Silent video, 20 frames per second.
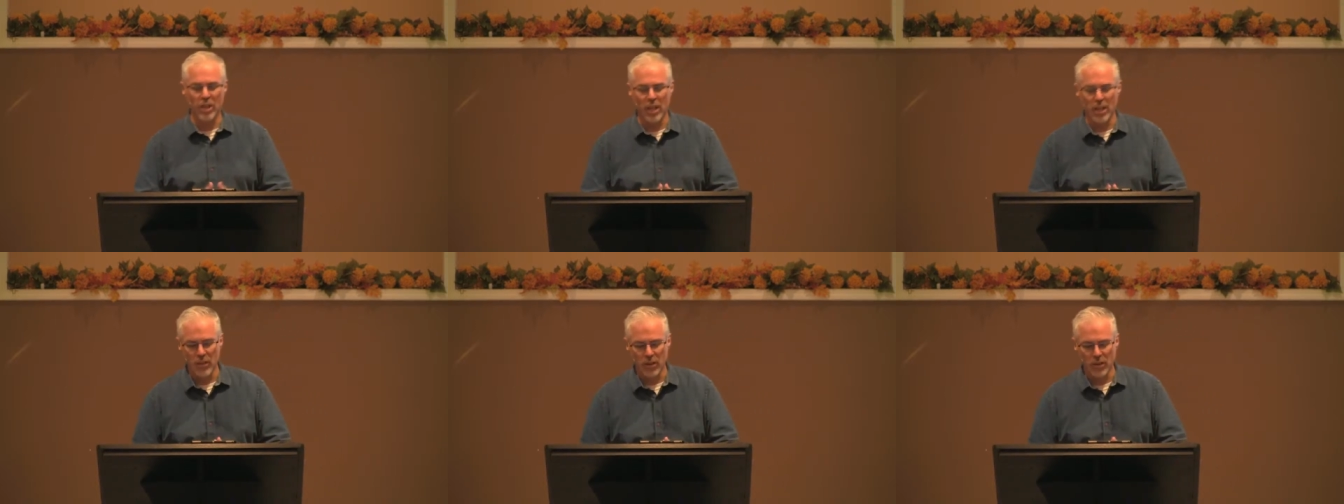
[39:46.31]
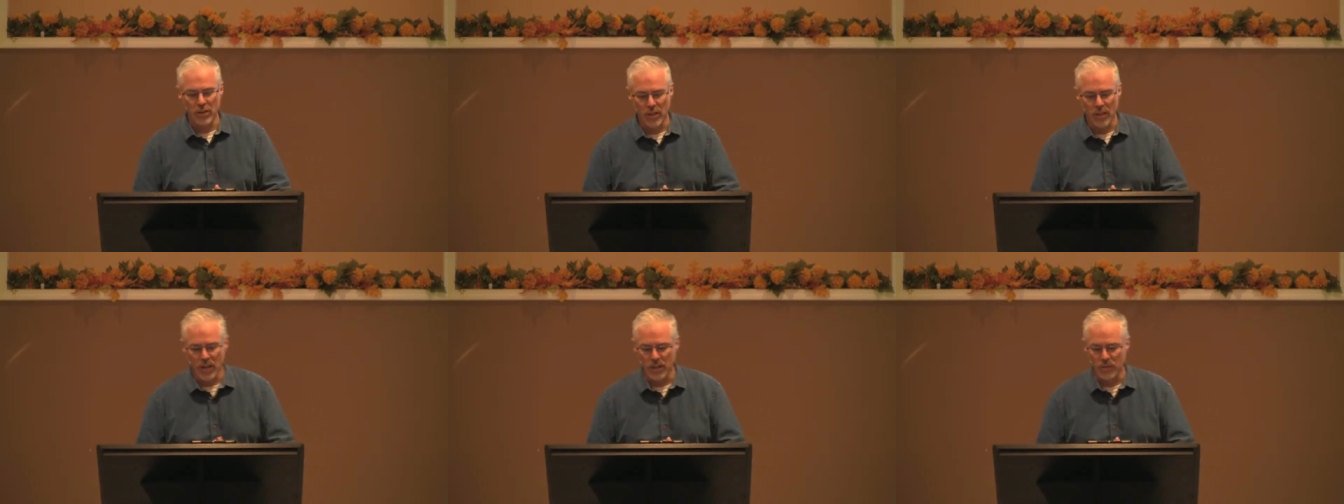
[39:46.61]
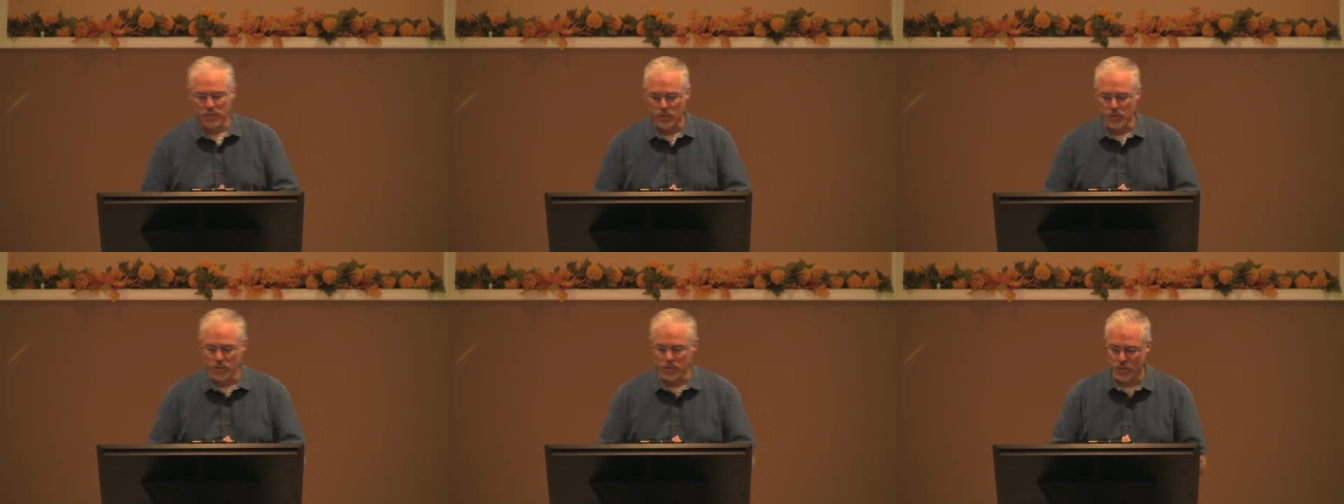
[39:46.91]
in their
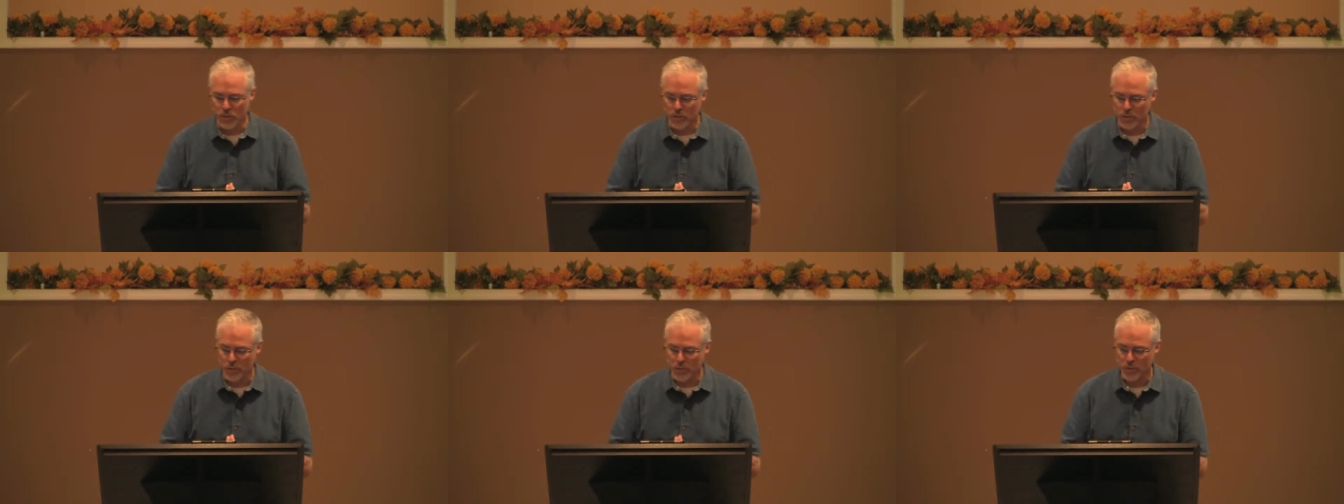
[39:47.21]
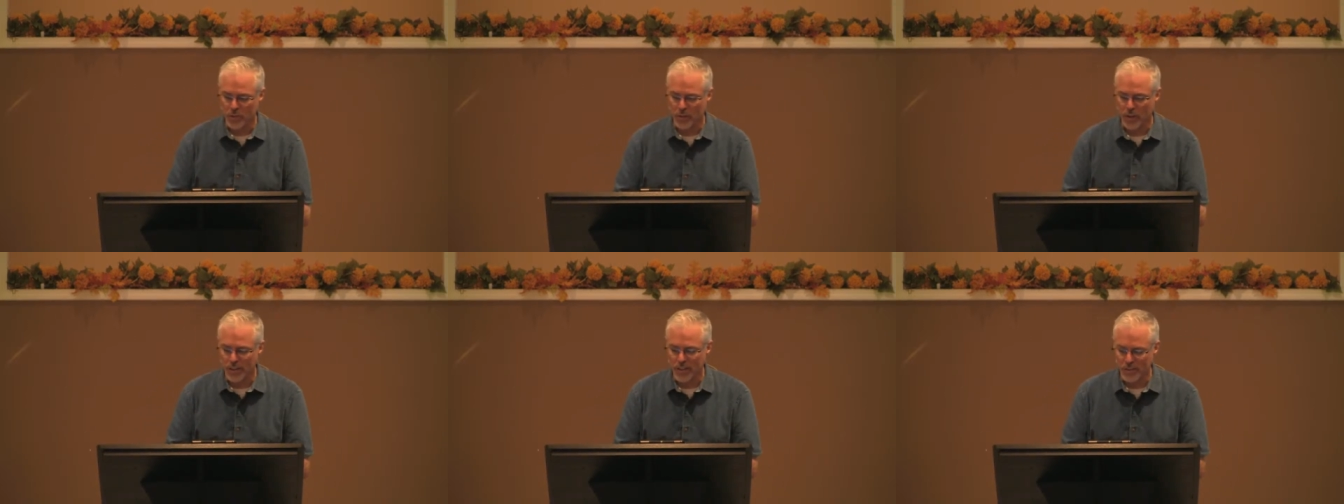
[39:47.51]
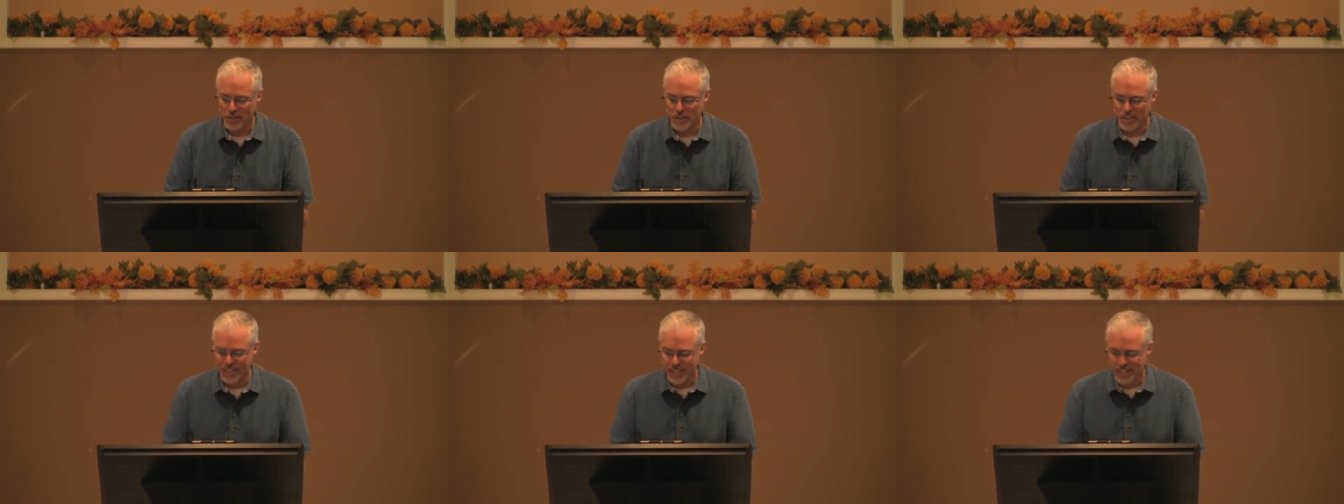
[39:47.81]
life with Jesus
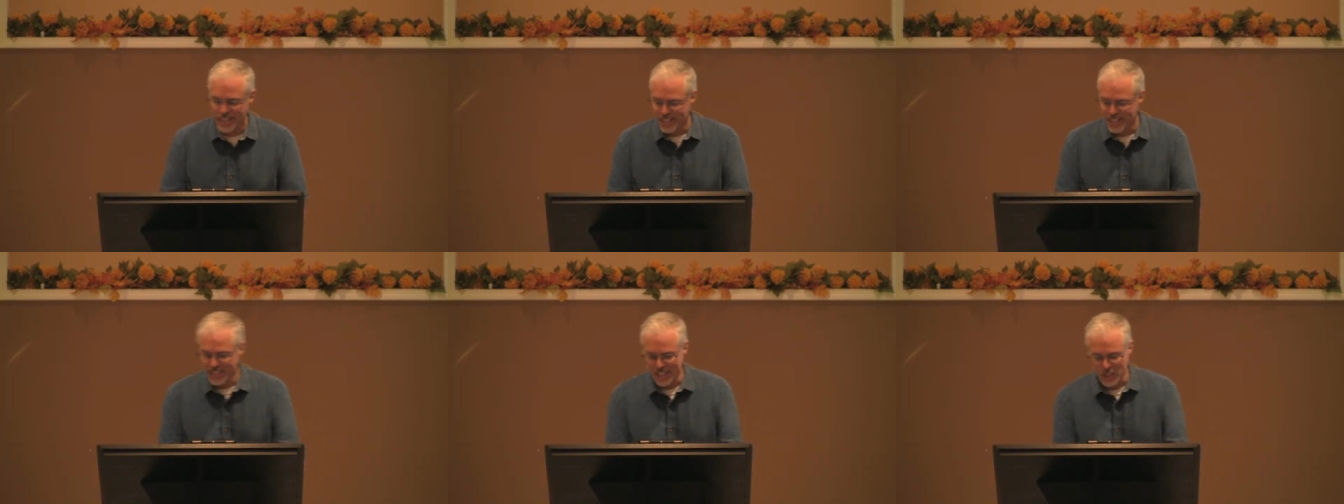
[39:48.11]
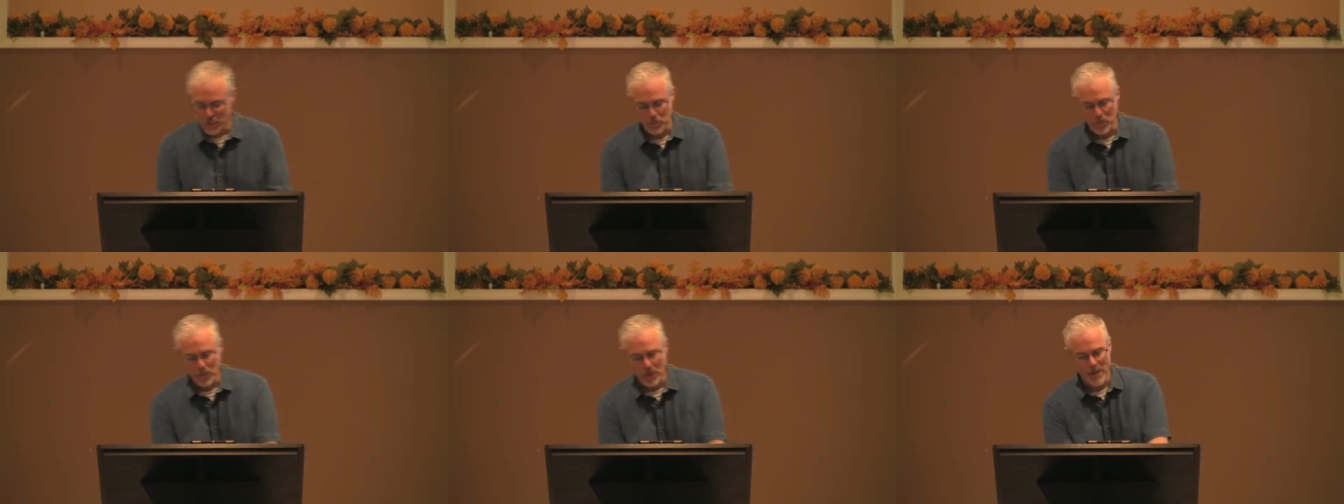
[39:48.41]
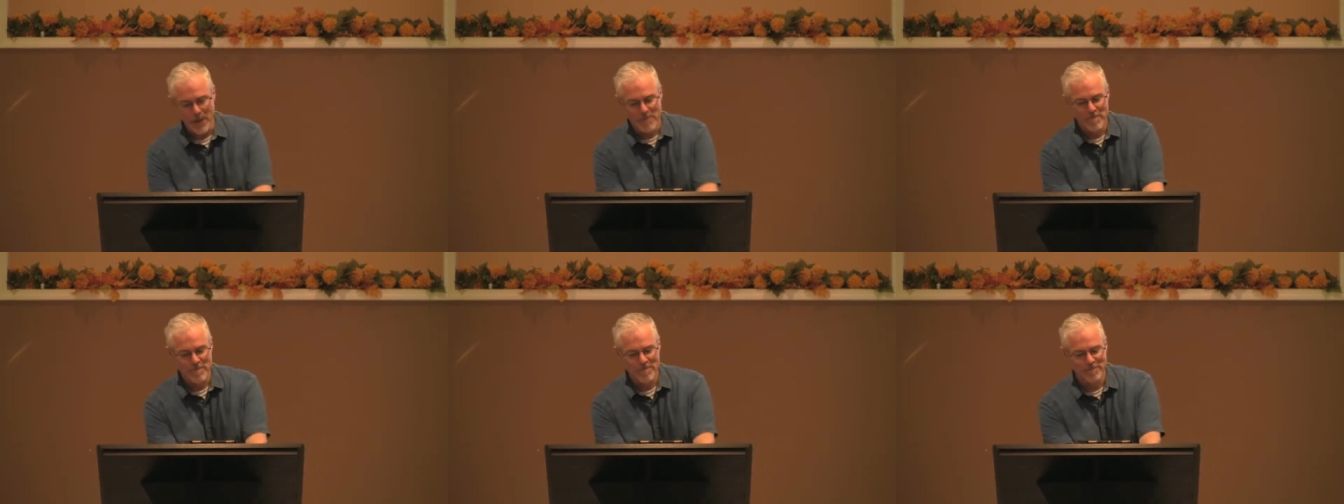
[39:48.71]
Christ. Let's pray.